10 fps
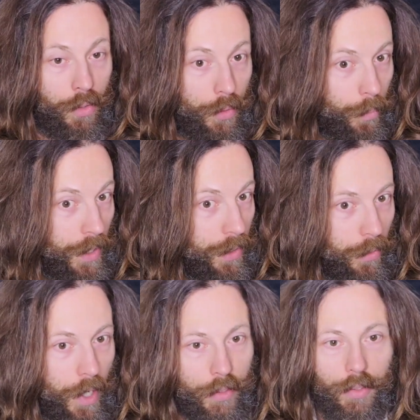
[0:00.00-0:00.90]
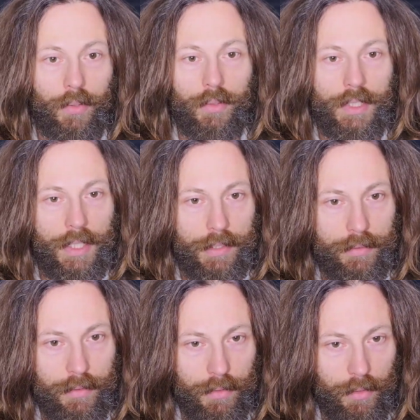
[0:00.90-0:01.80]
we could argue
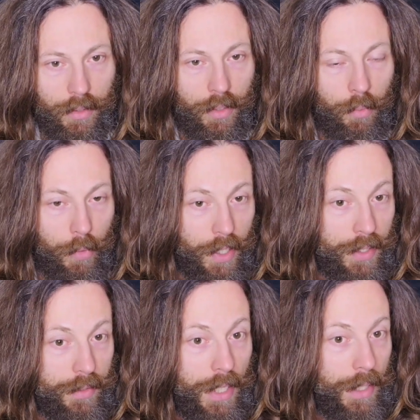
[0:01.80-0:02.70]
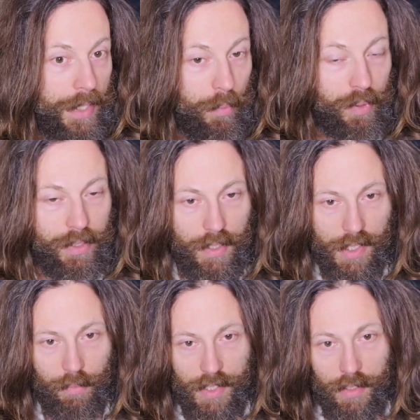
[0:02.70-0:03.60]
that mercantile
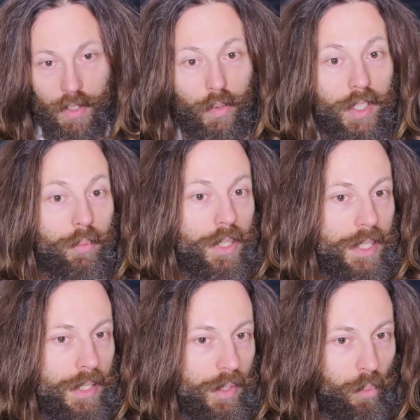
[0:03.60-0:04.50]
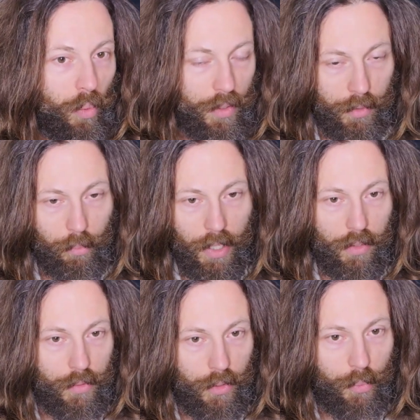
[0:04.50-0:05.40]
capitalism is an incredibly important part
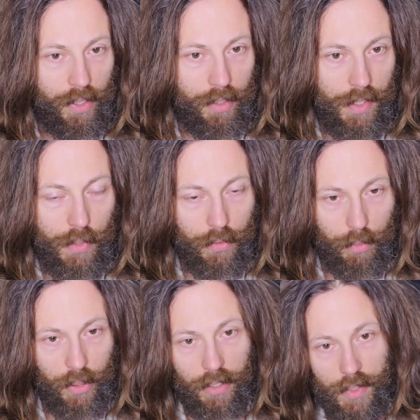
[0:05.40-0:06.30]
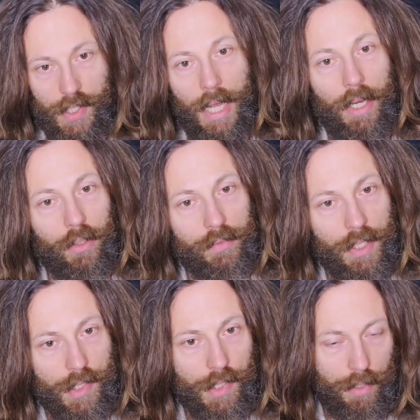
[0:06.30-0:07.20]
of European history, because out of
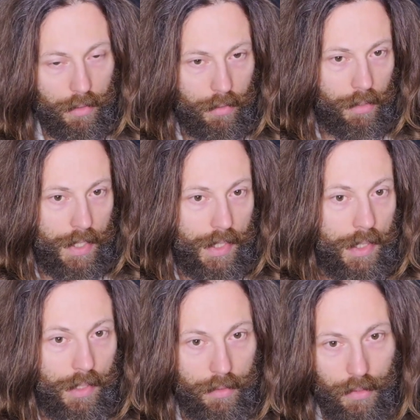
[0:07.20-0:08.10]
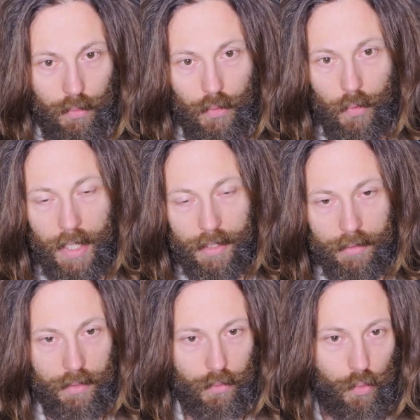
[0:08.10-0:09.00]
this necessity to
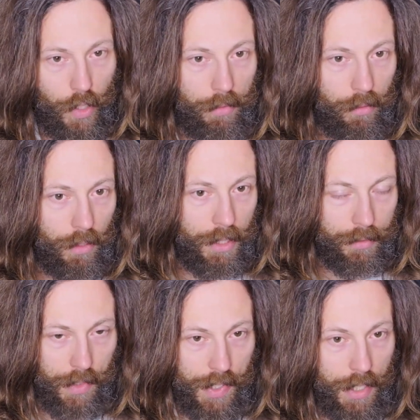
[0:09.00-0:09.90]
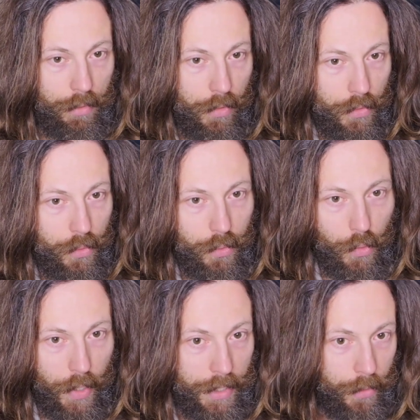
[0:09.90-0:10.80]
trade and to travel and discover new
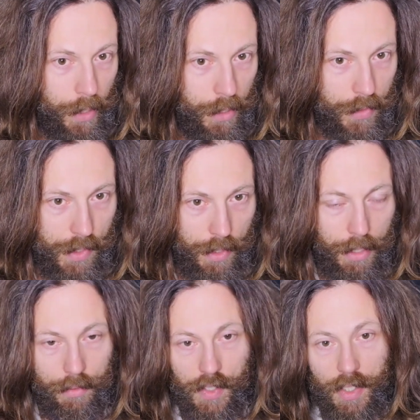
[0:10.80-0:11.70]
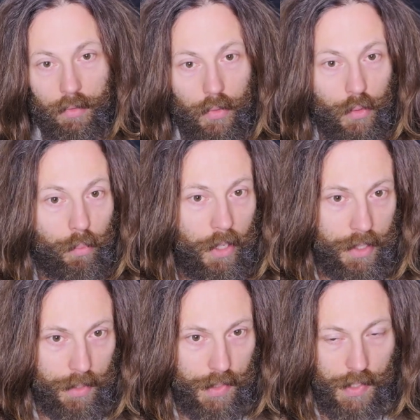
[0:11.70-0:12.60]
trading routes and discover new
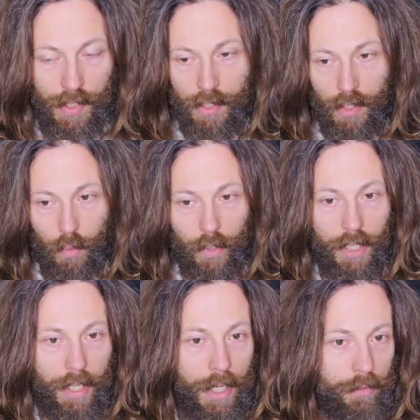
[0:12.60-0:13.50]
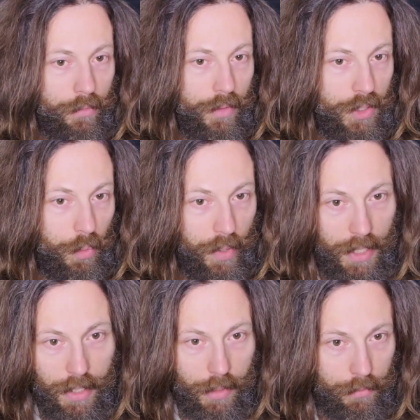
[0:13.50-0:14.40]
markets, we have the
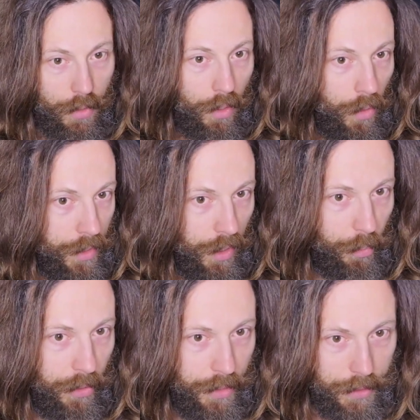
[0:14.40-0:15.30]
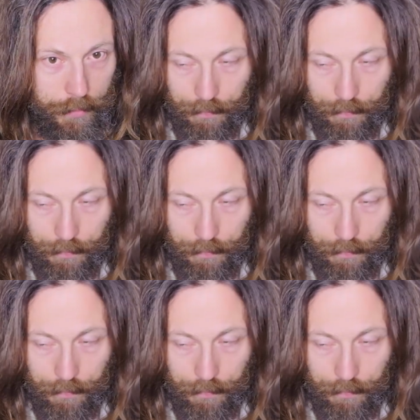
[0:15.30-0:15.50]
beginning of the colonial period.